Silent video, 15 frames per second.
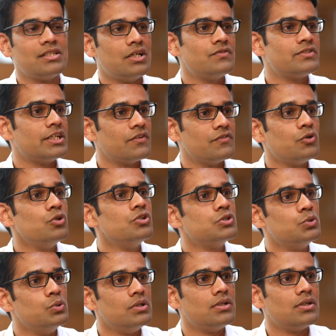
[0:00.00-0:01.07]
the nerve center of the whole
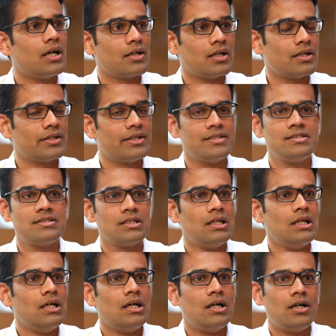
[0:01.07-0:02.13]
school. Our kids,
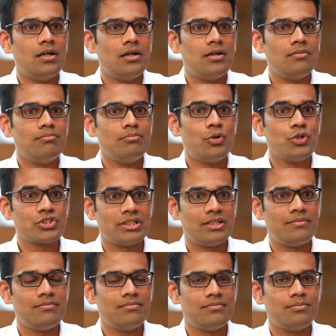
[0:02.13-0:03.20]
most of
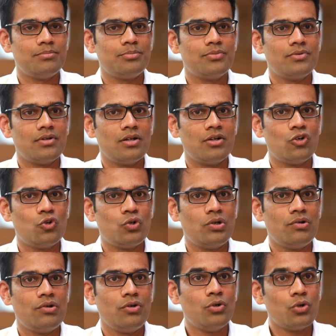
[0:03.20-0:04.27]
them
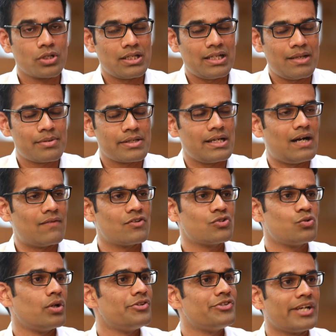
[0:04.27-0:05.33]
go to the library after
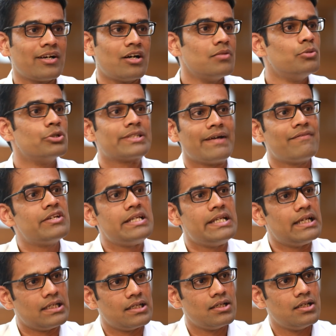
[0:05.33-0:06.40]
school and check out books every
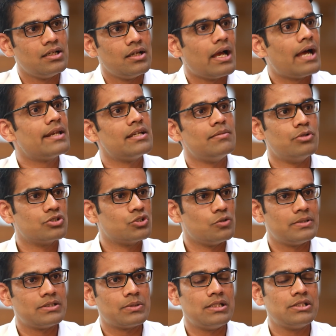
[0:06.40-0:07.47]
day and read books
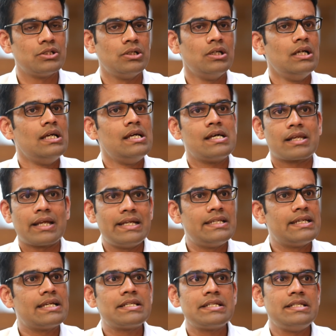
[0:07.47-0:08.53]
home as well. So
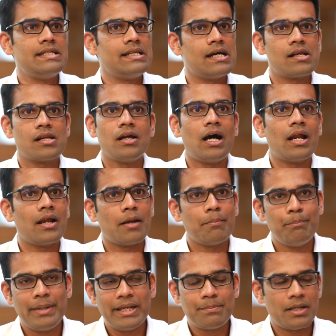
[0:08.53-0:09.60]
writing and reading are
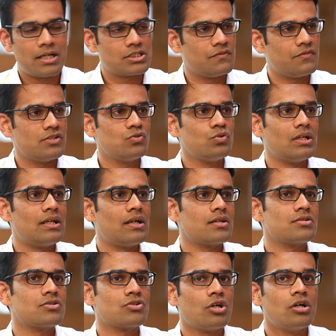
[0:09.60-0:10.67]
big parts of our school and
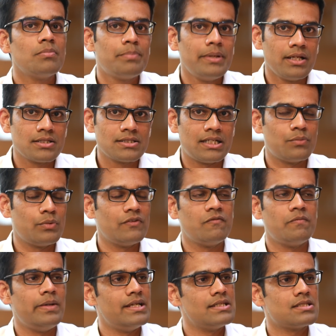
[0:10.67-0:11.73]
are strong pillars that
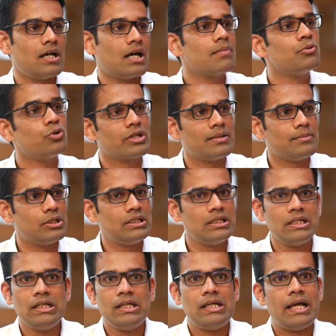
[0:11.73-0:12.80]
we've based our program on.
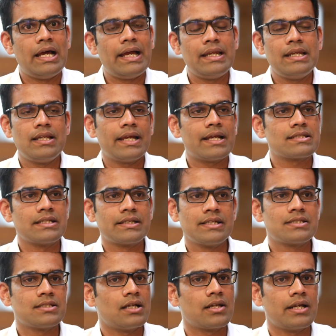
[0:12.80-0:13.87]
And like I said,
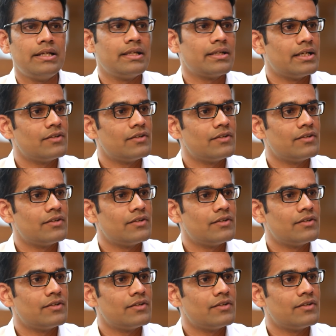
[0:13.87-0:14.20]
kids start writing